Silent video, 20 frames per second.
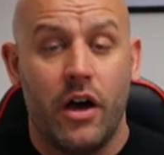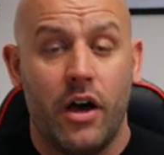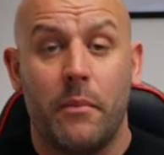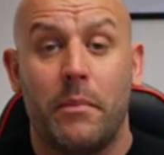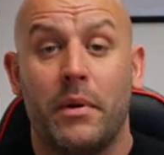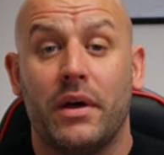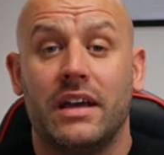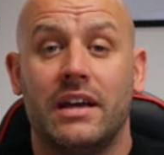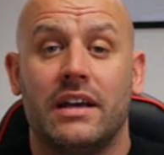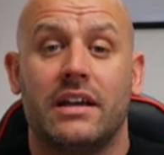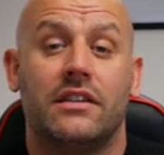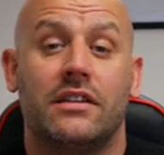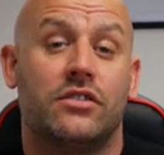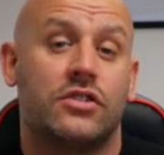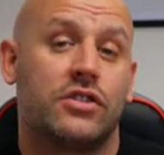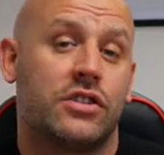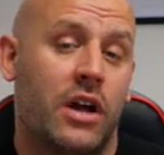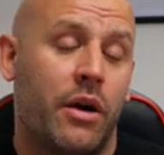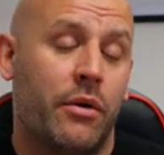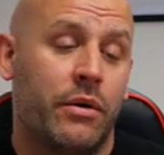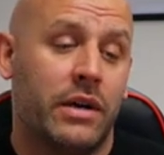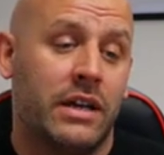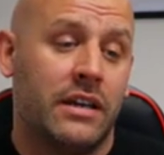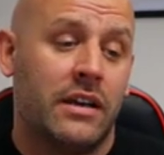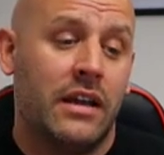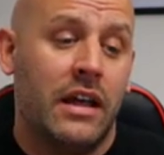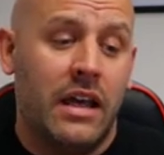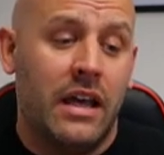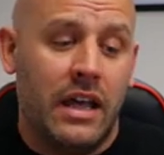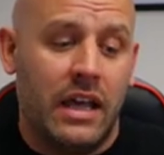but it is
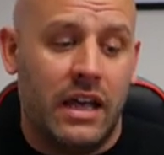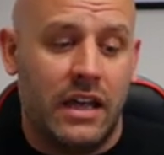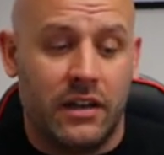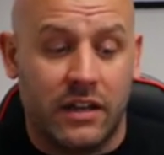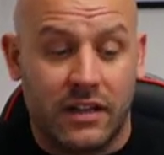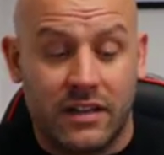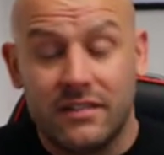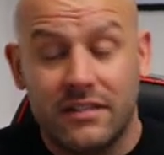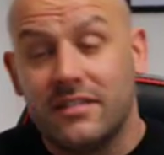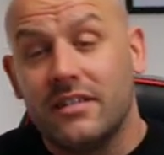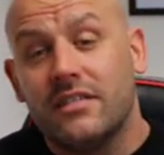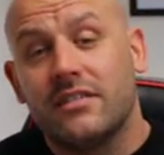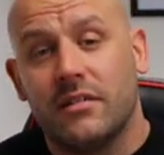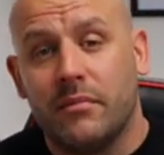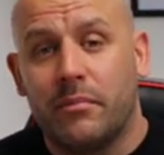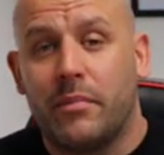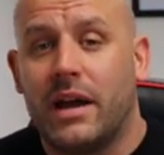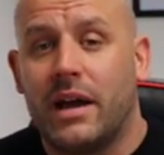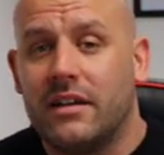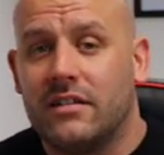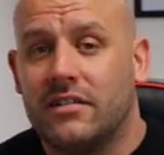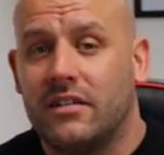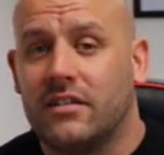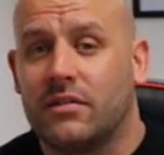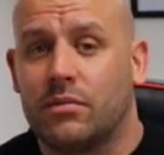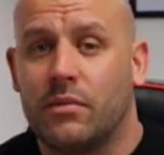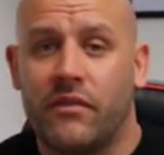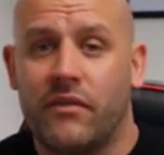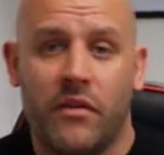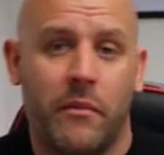showing in a consistent
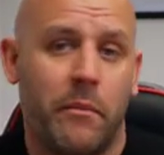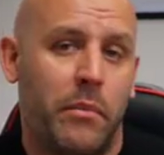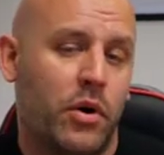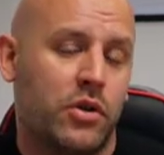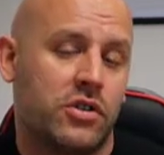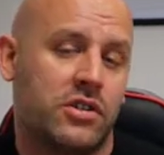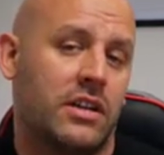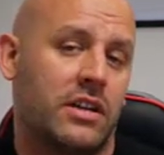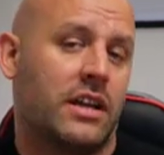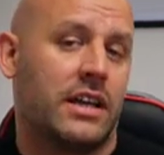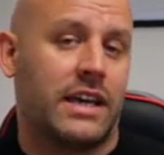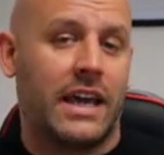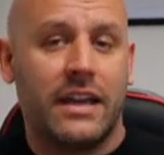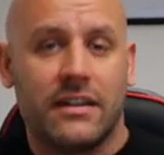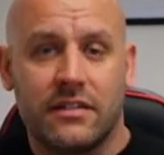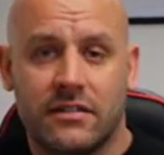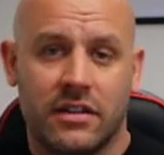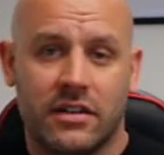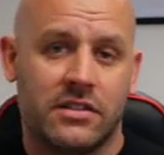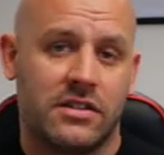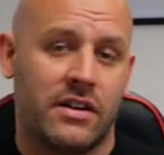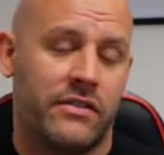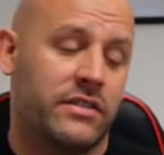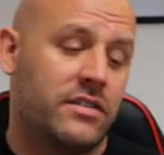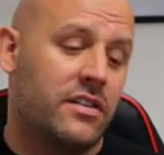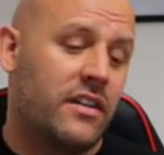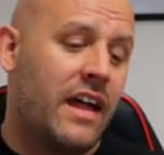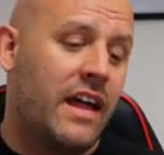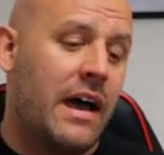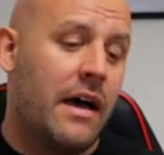basis with them pushing against each other.
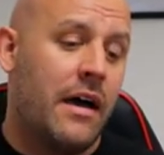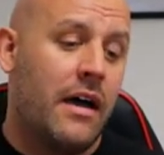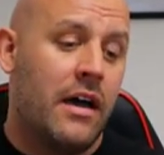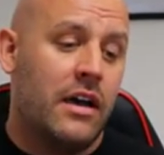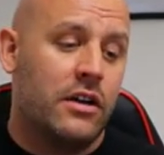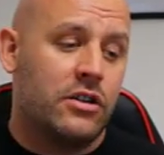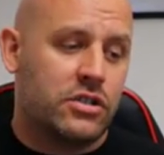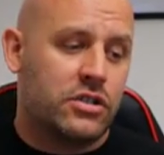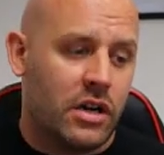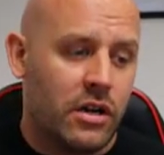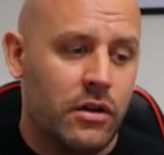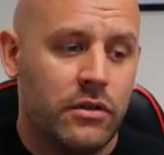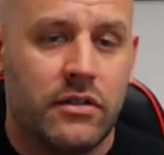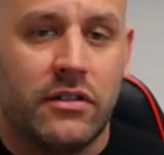So that shows